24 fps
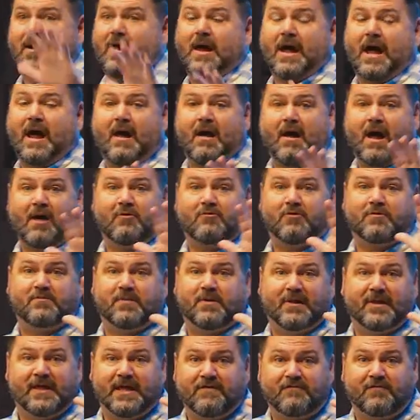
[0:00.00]
I would
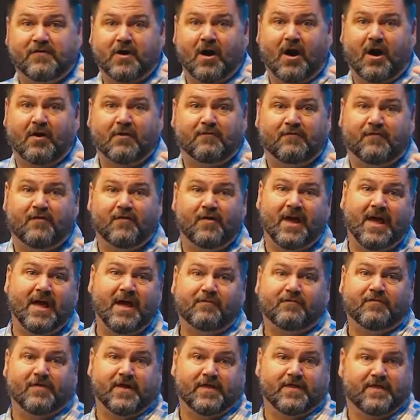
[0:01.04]
believe God for
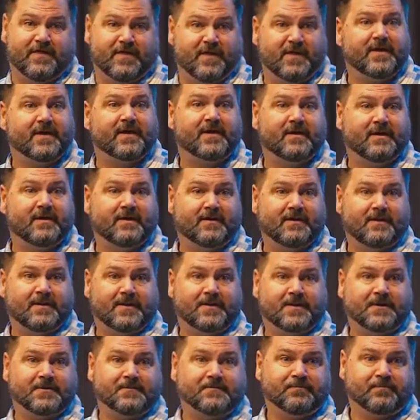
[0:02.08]
everything
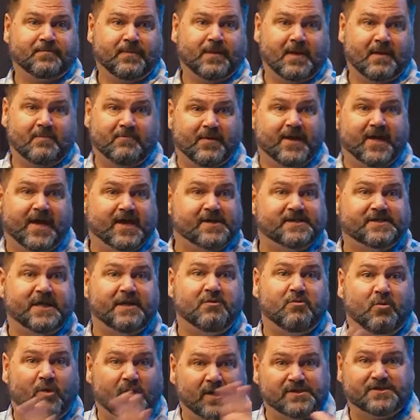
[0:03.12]
because He
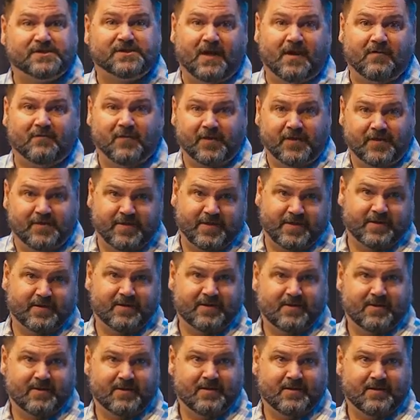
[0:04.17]
was everything.
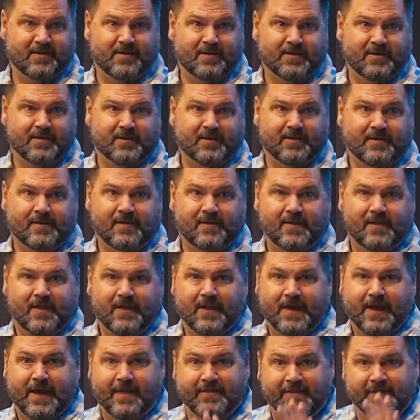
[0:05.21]

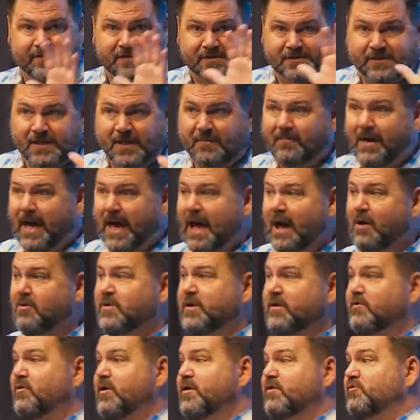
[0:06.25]
And then somehow
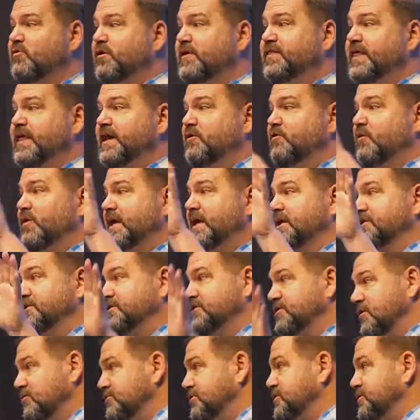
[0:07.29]
we, we, we think we get so